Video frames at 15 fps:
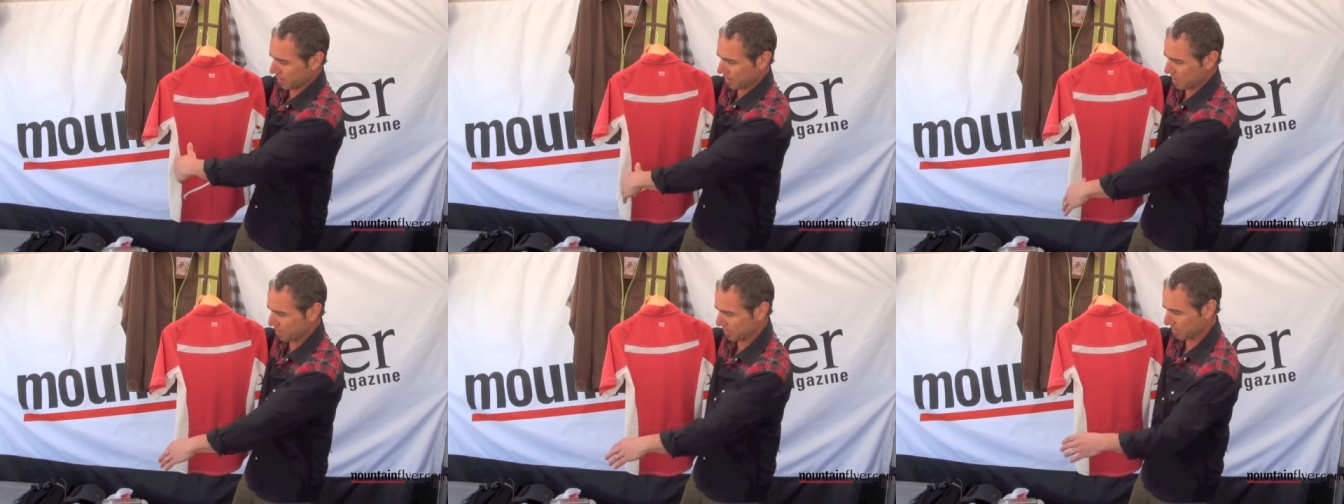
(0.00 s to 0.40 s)

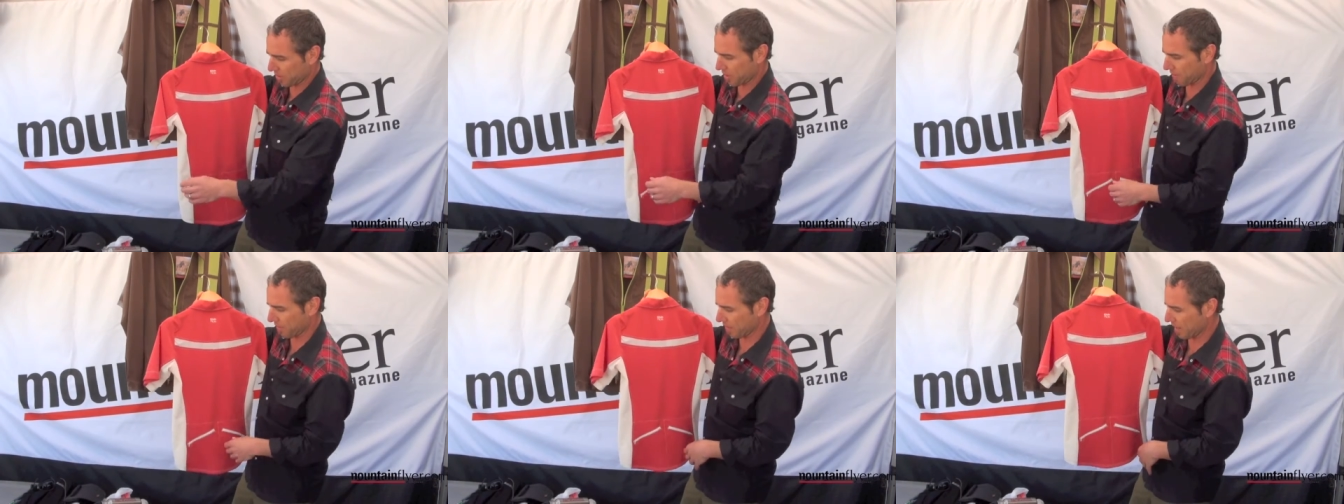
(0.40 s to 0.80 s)
keeping the
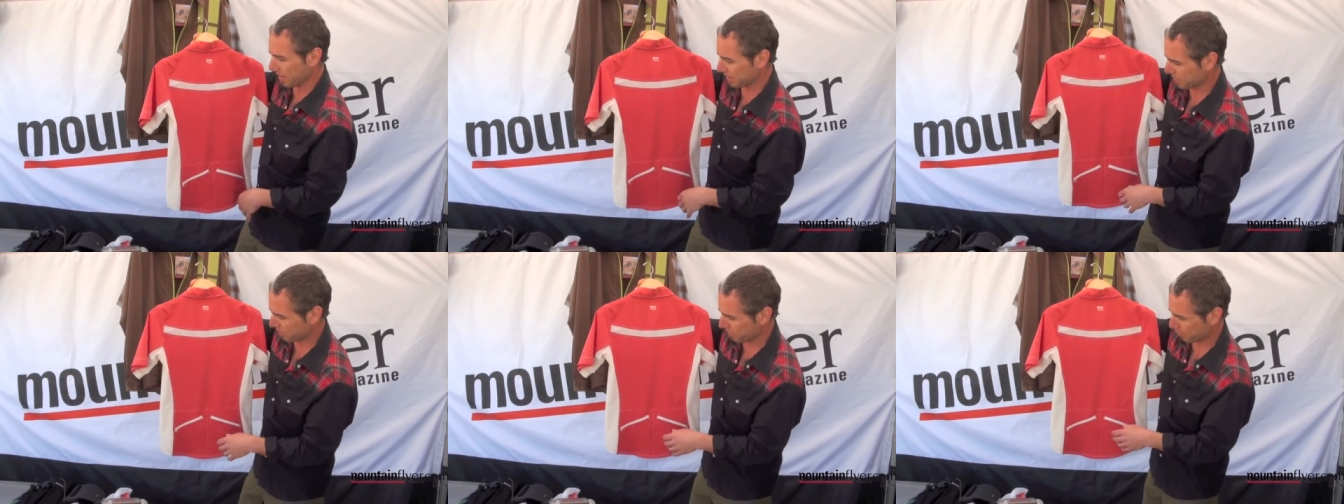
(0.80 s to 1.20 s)
curvy
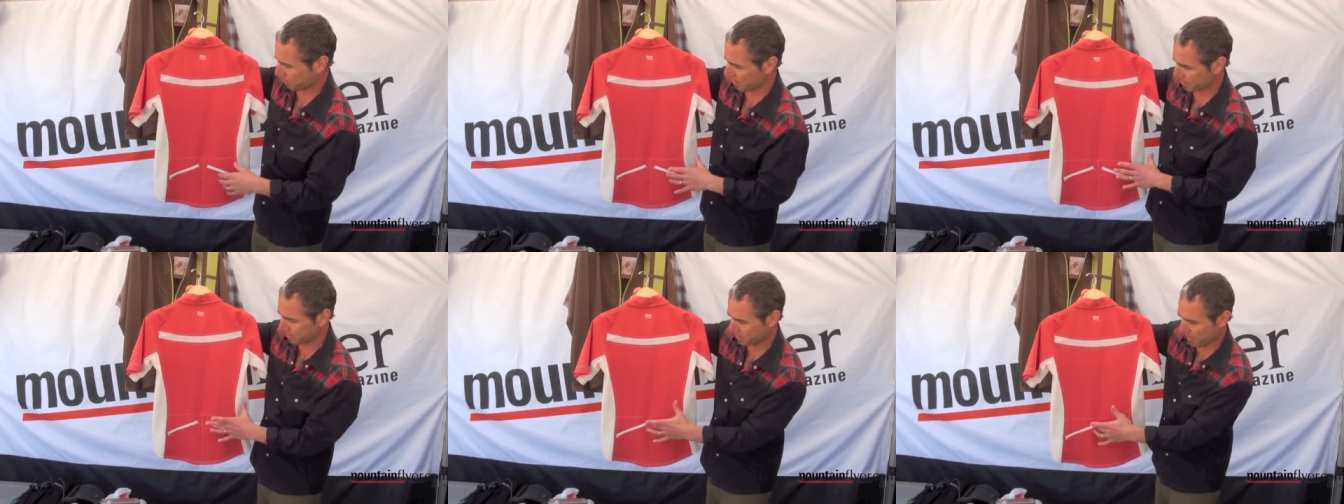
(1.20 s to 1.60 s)
lines going
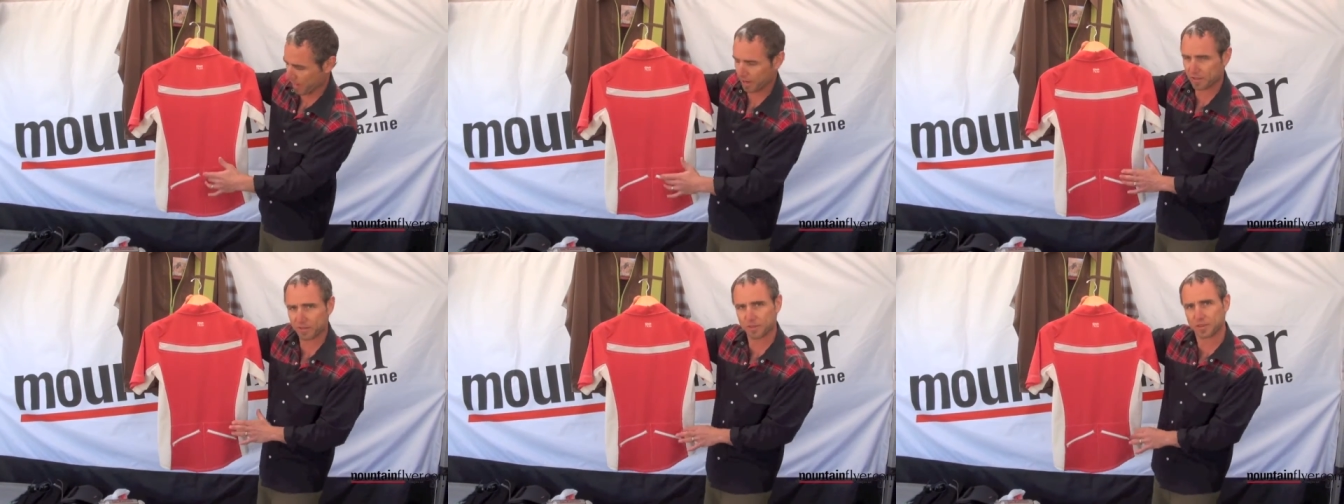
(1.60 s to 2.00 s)
across the
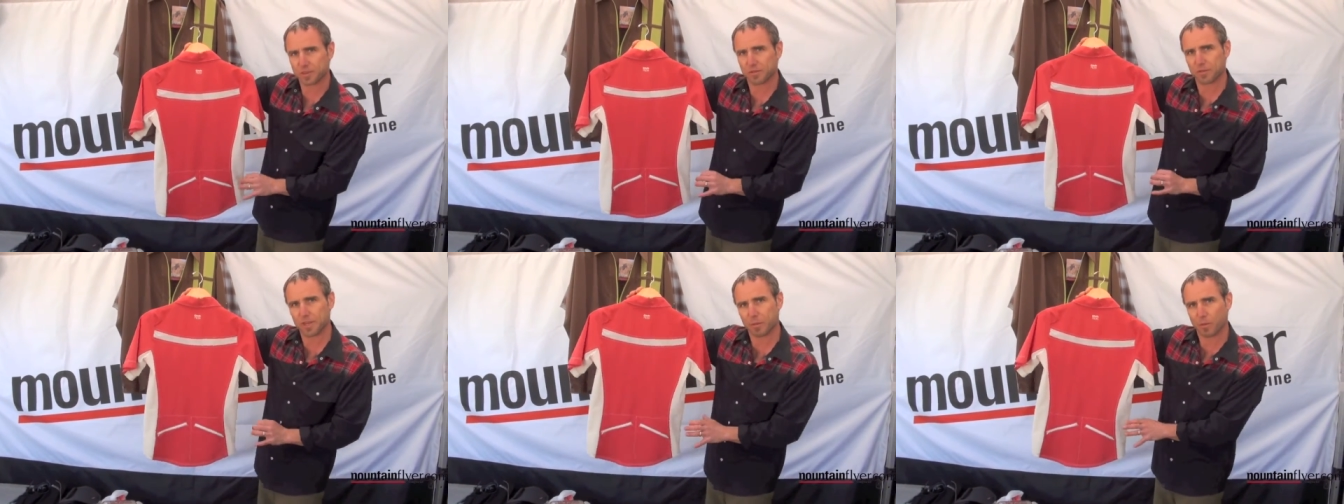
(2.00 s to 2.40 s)
back, and then
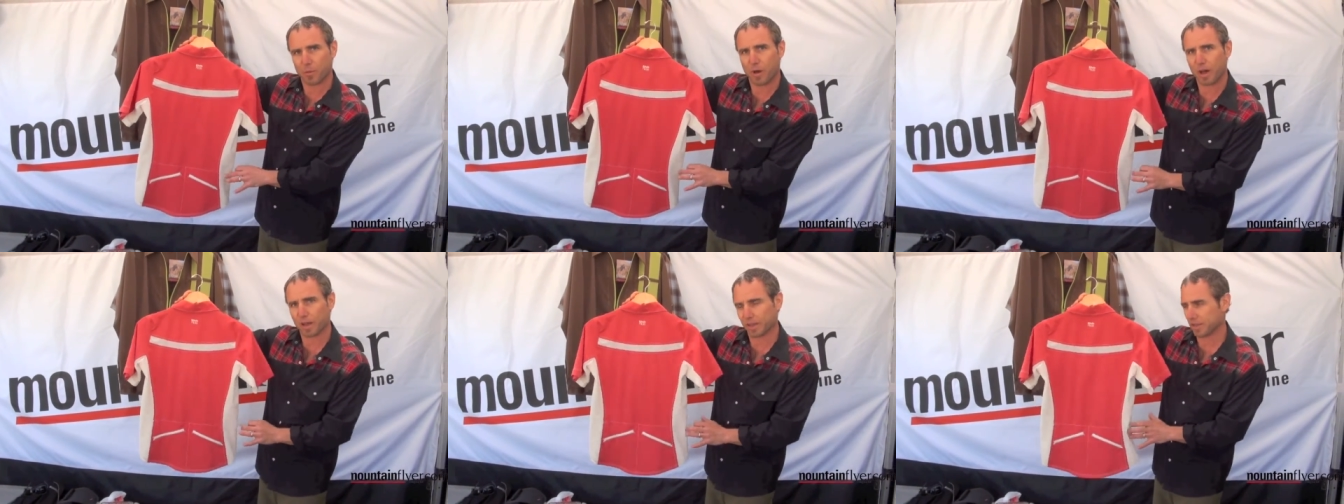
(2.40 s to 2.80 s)
two double
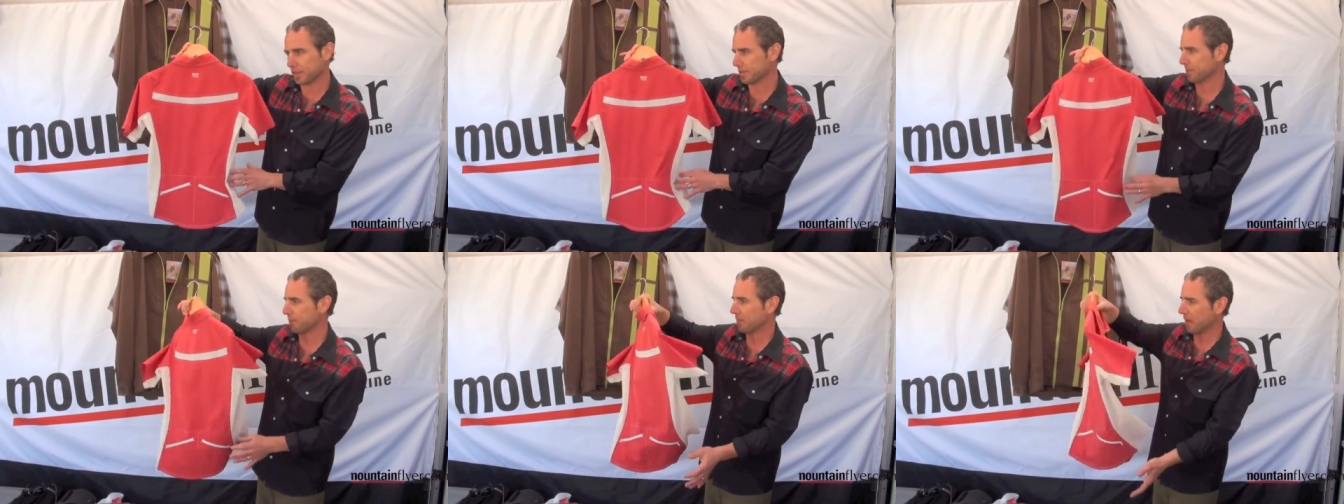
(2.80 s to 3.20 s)

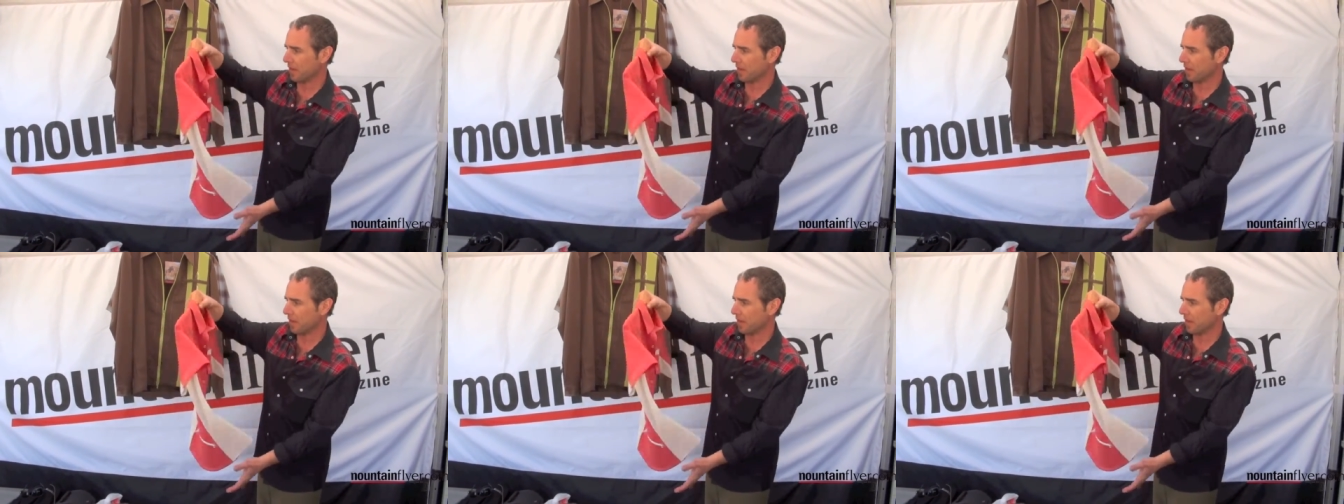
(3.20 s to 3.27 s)
pockets.